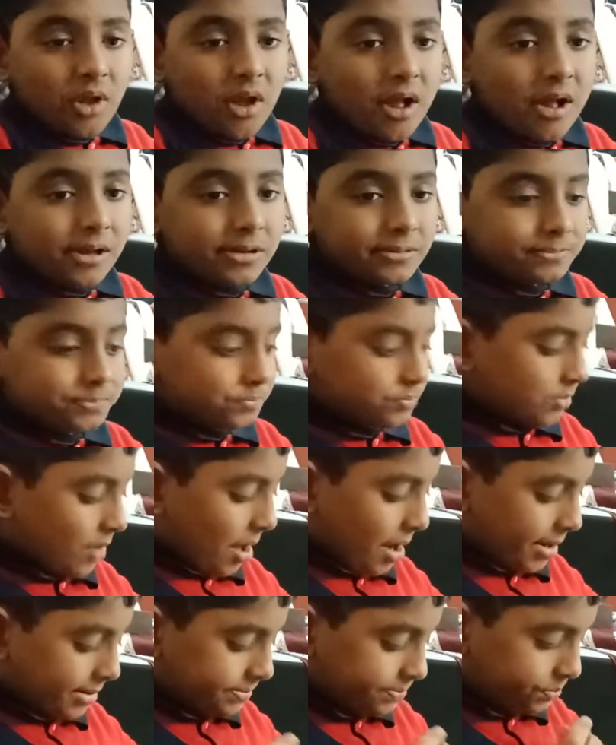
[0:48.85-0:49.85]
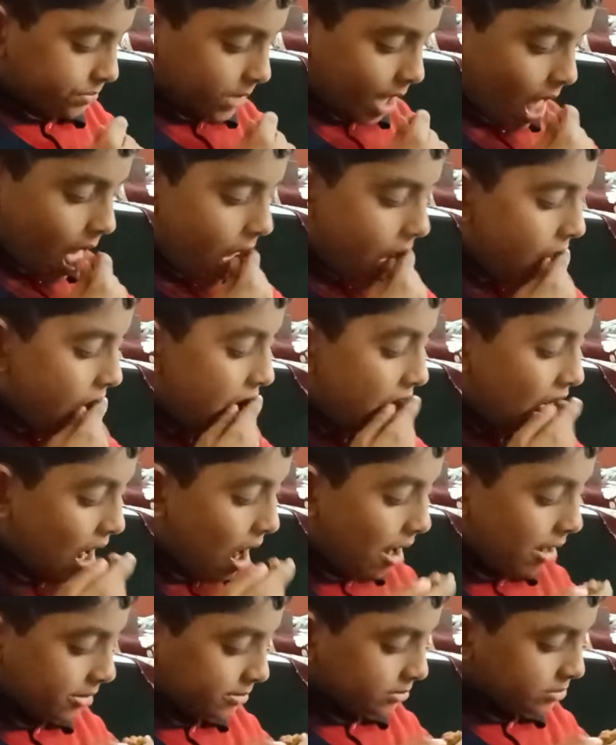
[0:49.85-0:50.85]
But it's because
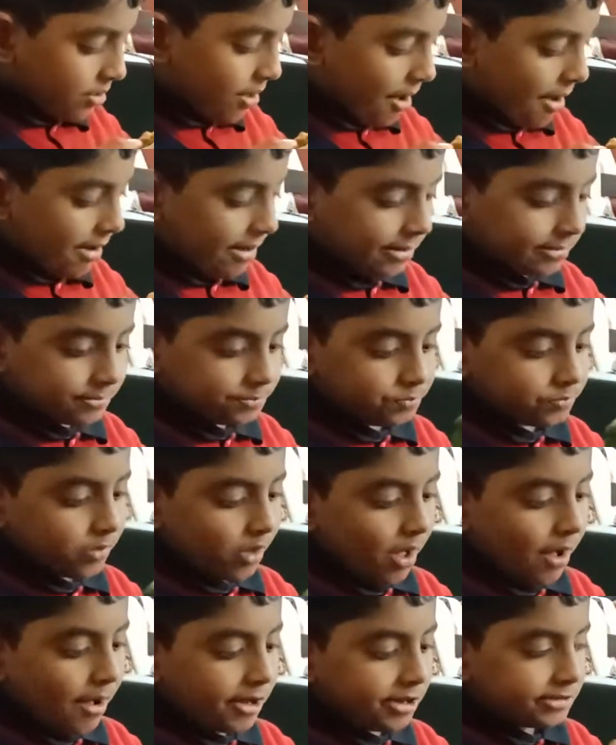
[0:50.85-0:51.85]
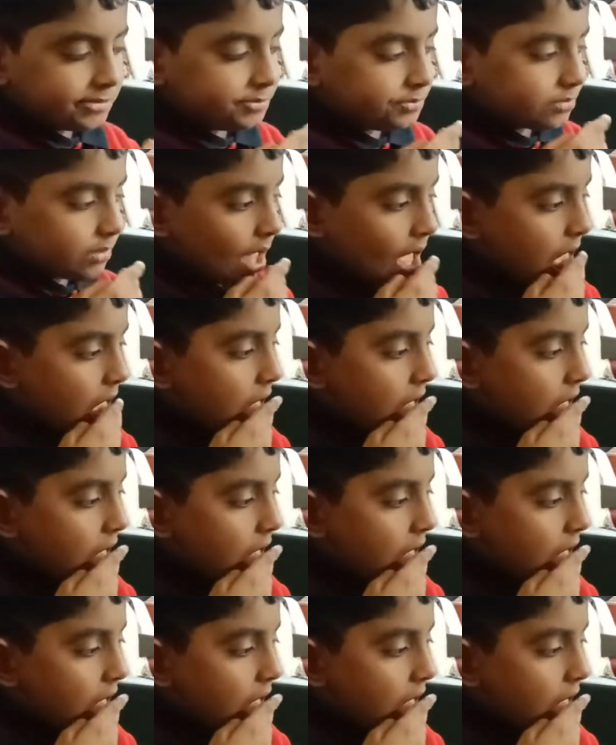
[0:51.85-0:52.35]
Slurrp Farm is something that